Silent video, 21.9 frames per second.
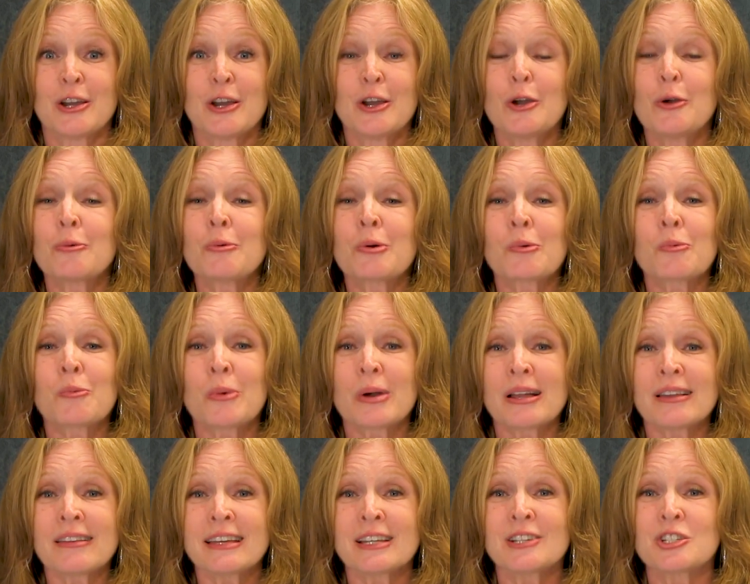who were
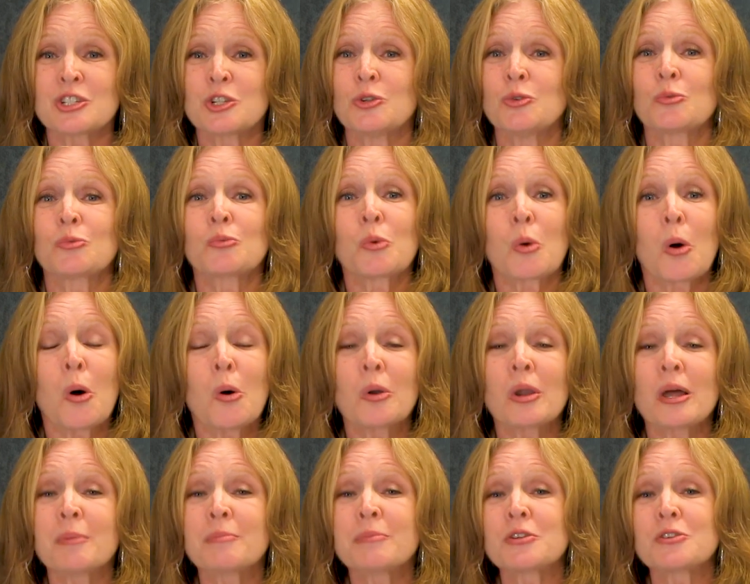willing to roll
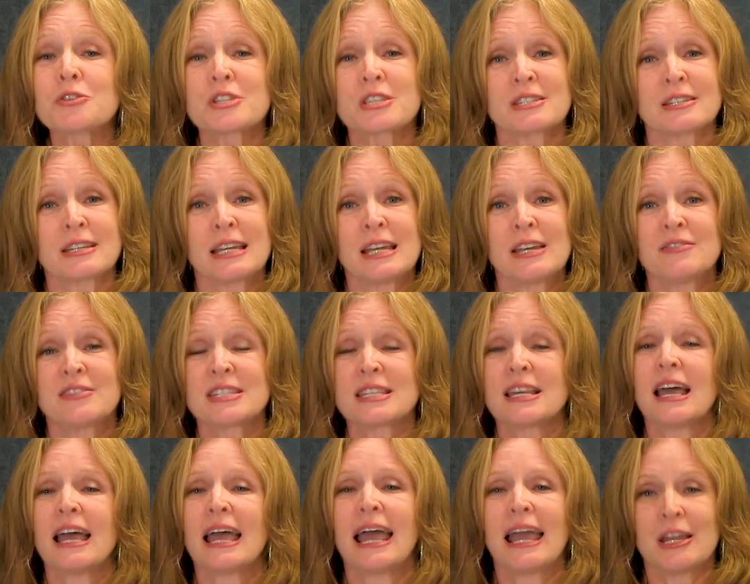up their sleeves
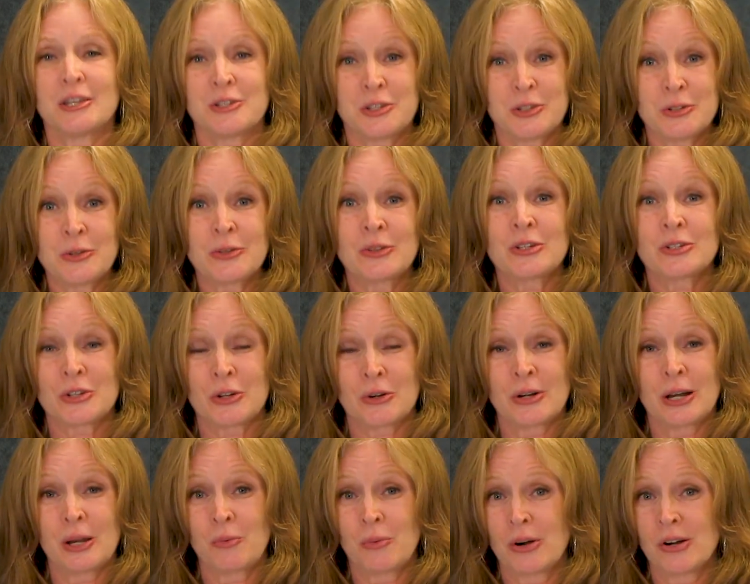and do the
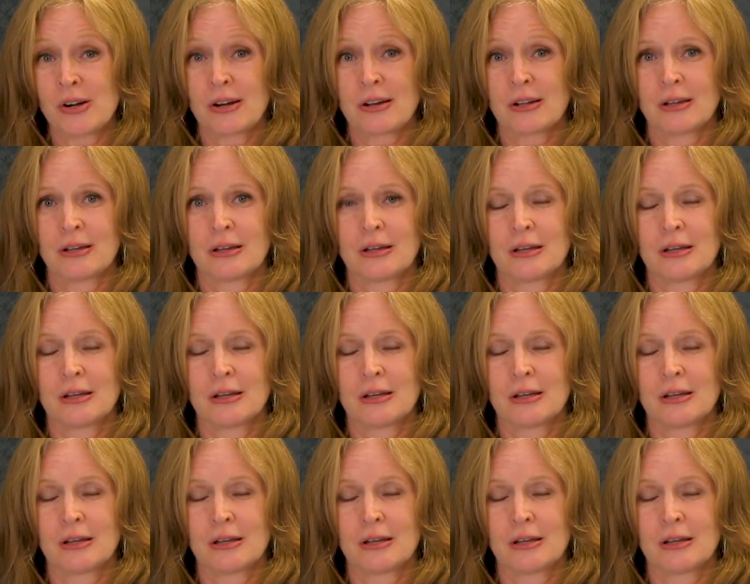dirty work.